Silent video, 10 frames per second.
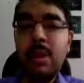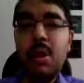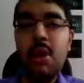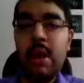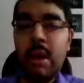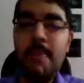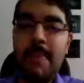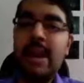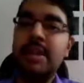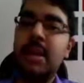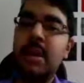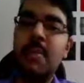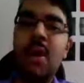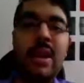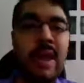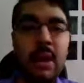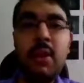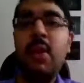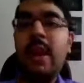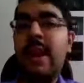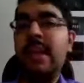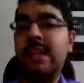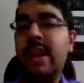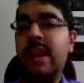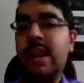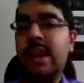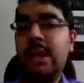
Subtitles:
paracetamol, then your NSAIDs.